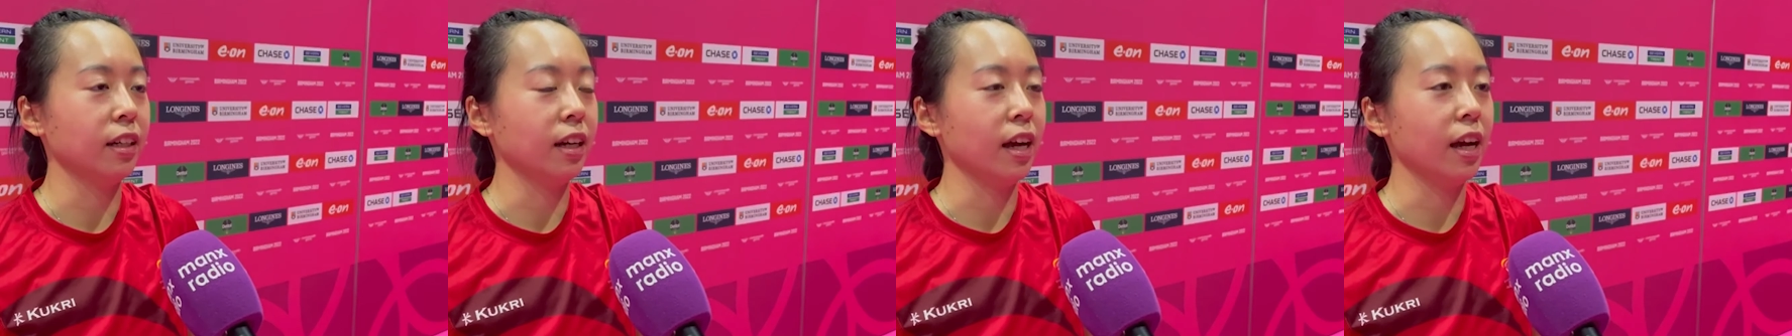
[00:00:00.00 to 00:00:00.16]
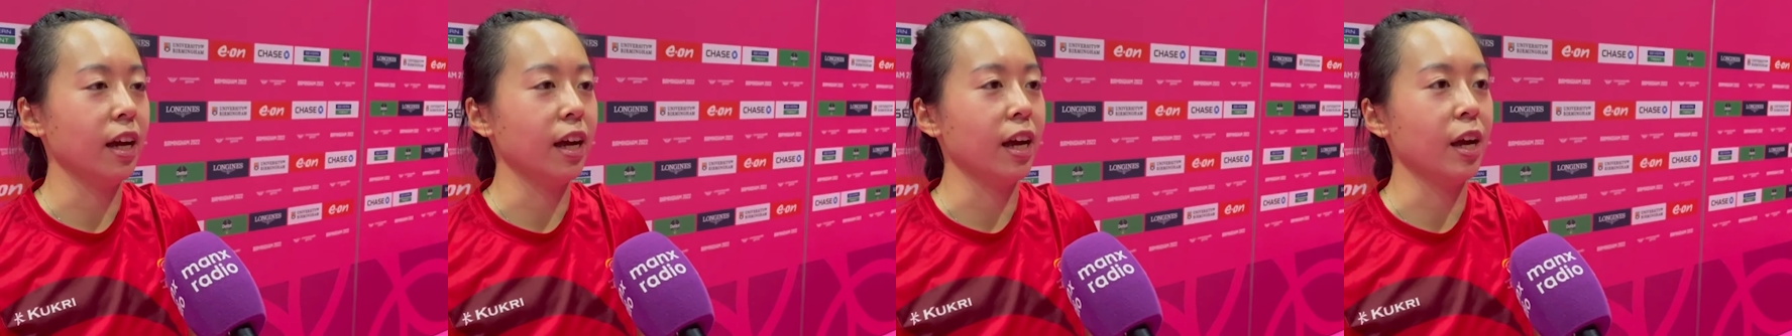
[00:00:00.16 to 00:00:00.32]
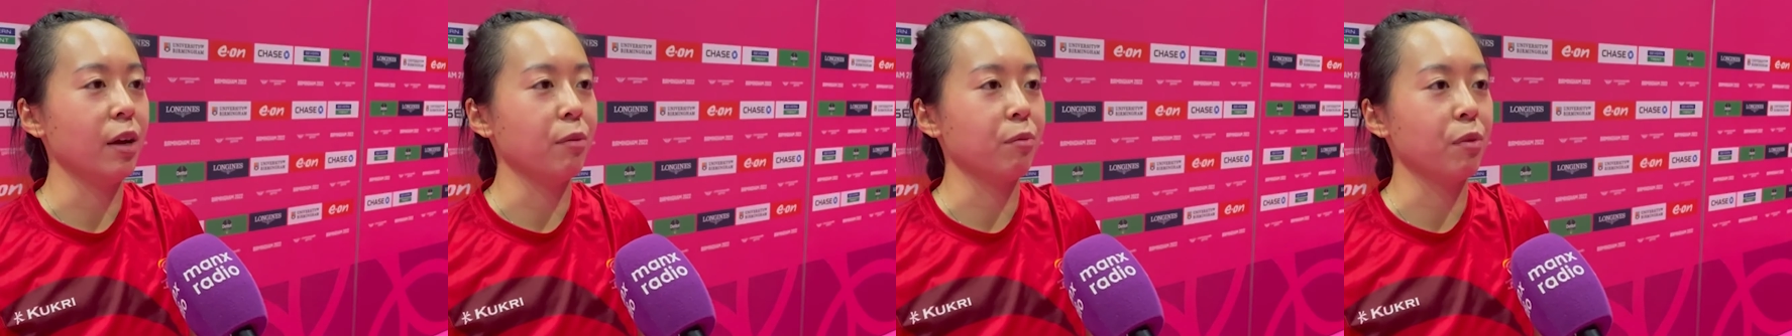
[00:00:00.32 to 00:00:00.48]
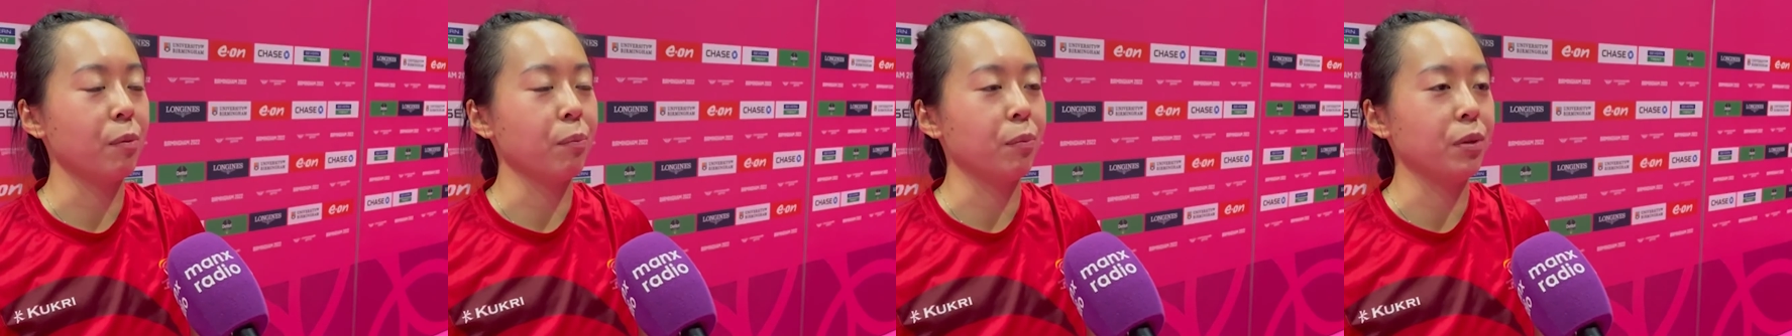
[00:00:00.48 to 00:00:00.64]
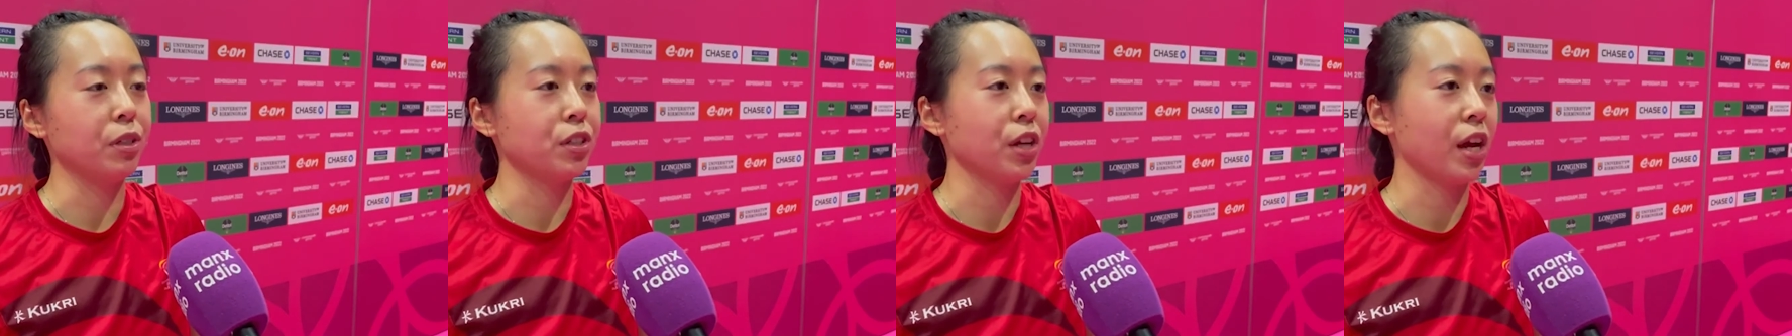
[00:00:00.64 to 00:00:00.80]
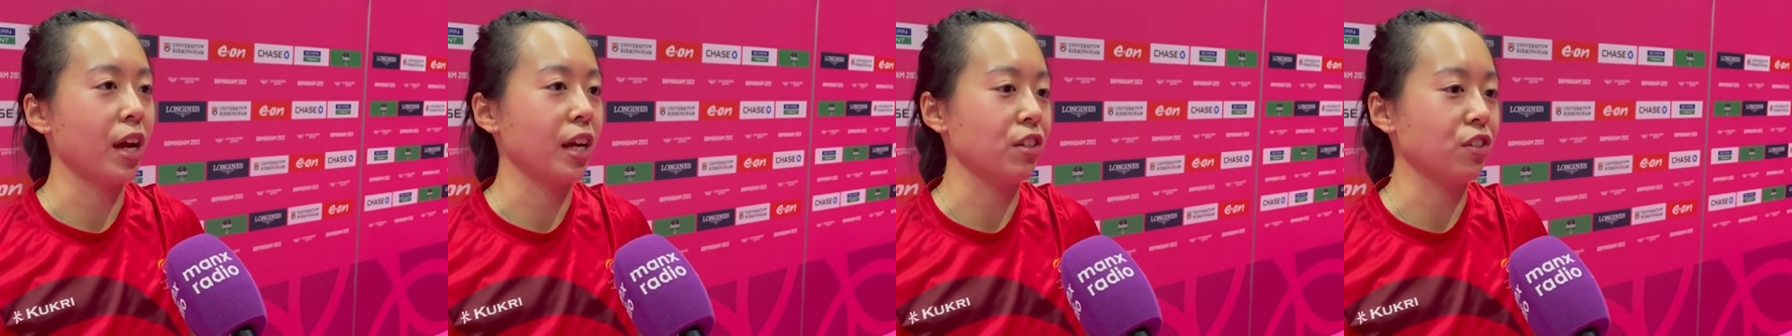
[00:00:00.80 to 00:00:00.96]
um, when
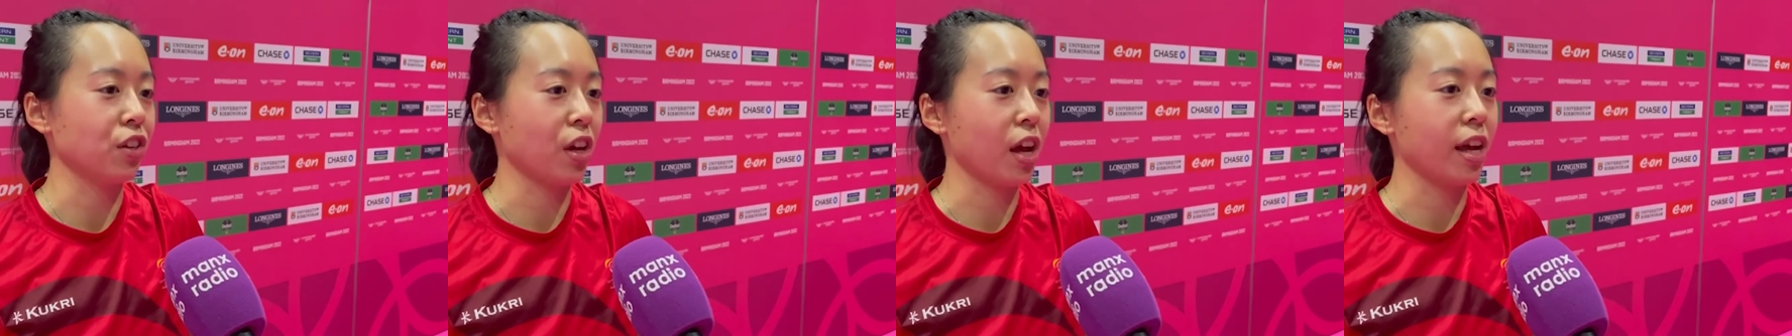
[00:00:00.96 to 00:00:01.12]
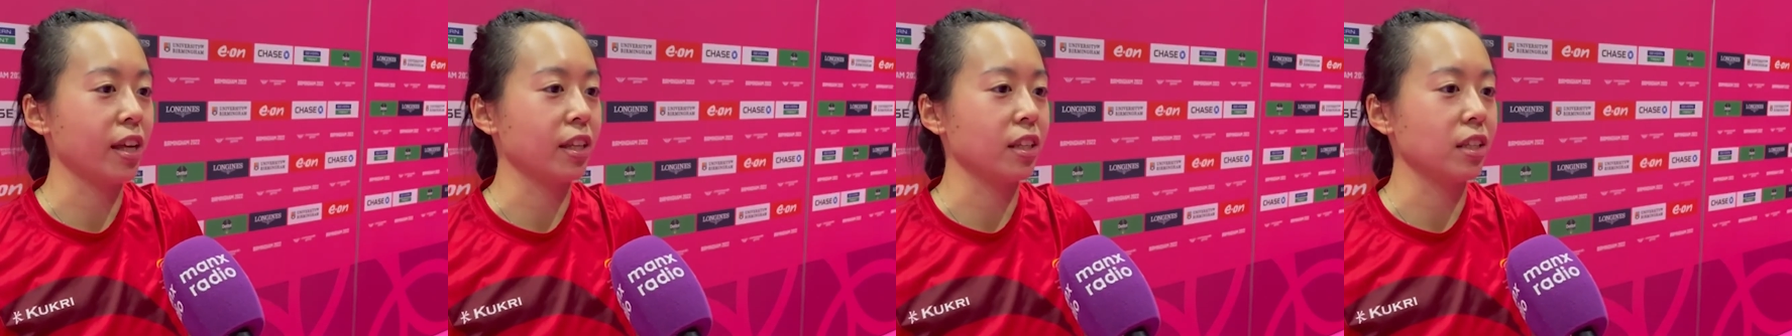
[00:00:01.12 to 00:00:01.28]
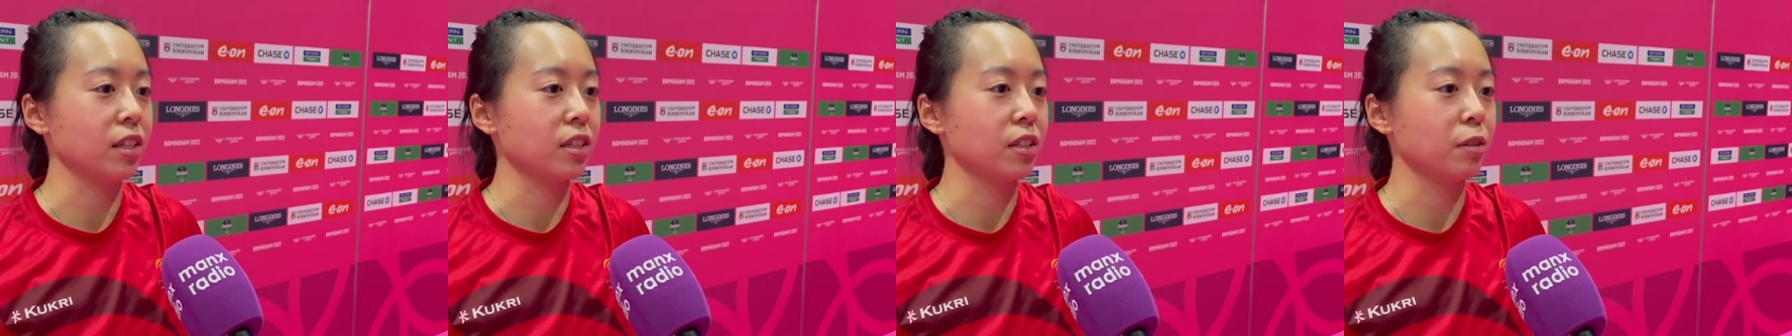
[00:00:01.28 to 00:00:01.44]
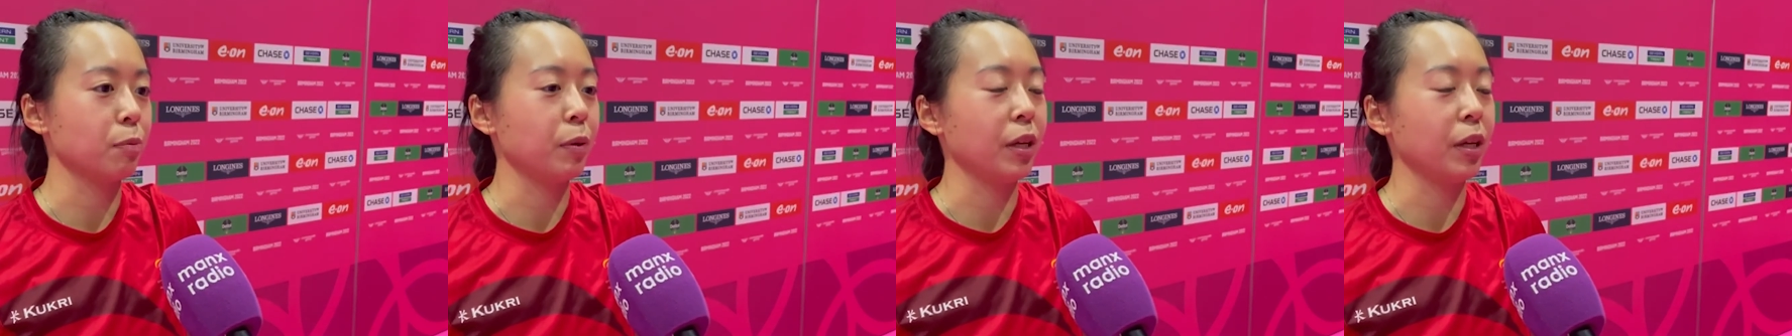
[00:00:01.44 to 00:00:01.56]
we change ends,